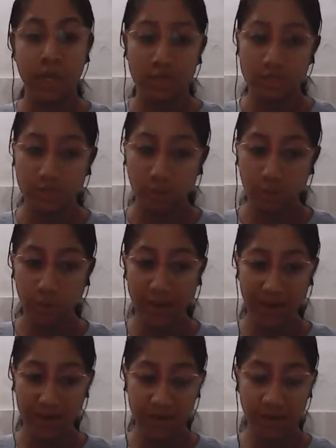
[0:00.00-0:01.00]
So
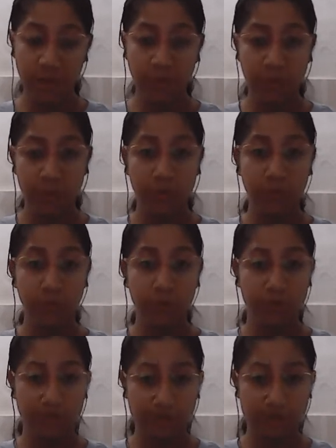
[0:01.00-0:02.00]
whenever you're going to put
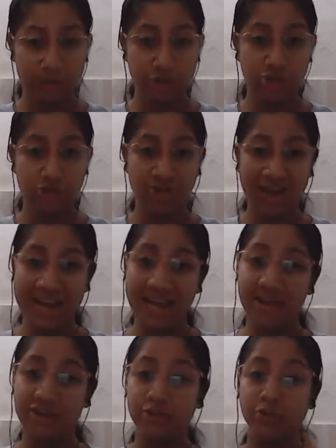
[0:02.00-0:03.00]
a research, try
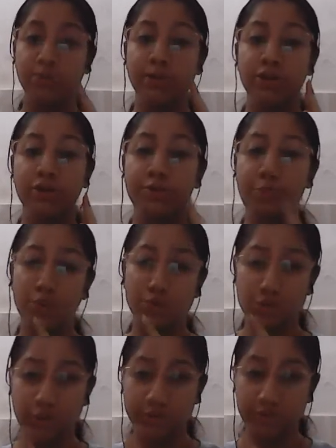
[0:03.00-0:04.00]
it to be
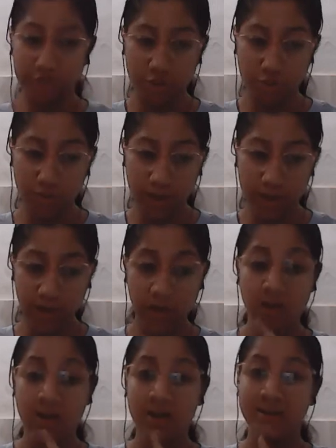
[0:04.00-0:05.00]
reports of the UN,
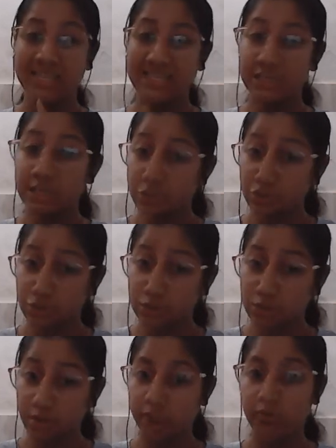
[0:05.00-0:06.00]

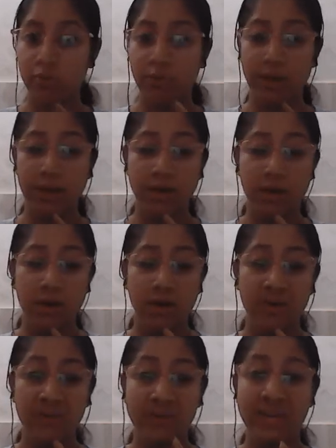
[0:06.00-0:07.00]
resolutions of UN,
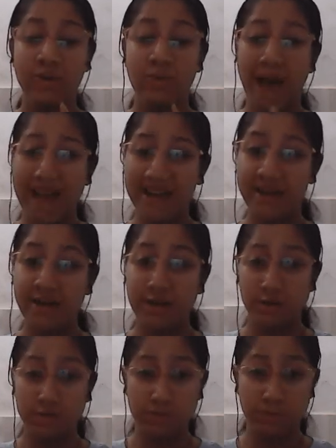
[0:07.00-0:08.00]
read valid
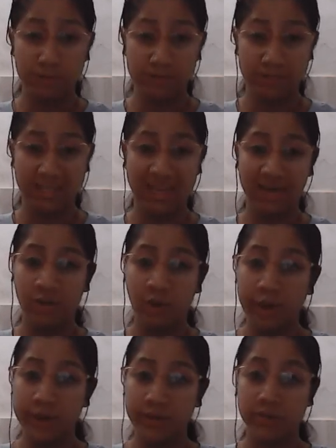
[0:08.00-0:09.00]
newspapers like
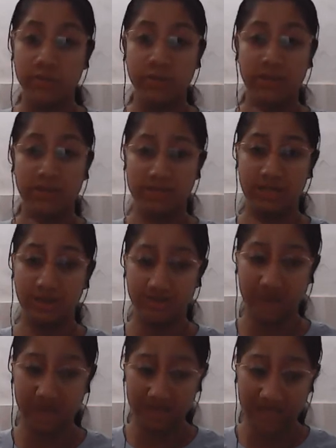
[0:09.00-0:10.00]
Reuters and stuff
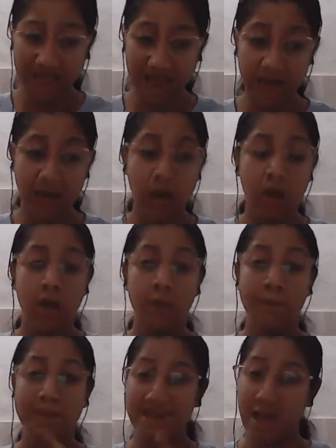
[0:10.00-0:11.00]
like that,
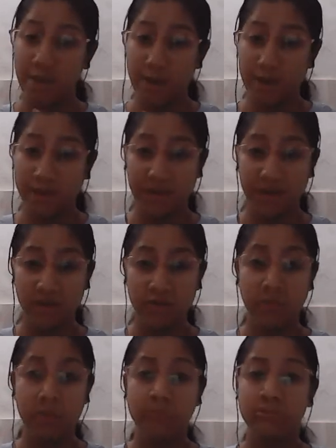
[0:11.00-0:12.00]
PTI verified
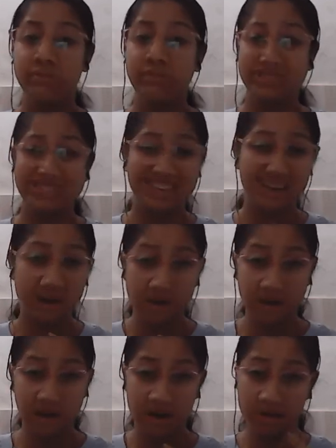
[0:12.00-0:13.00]
newspapers if it's an
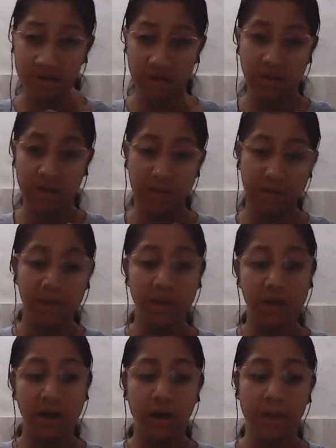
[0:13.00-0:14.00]
Indian article that you're
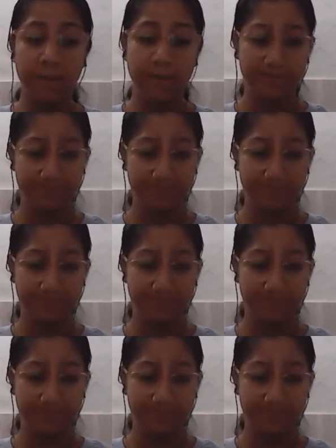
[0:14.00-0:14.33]
picking up,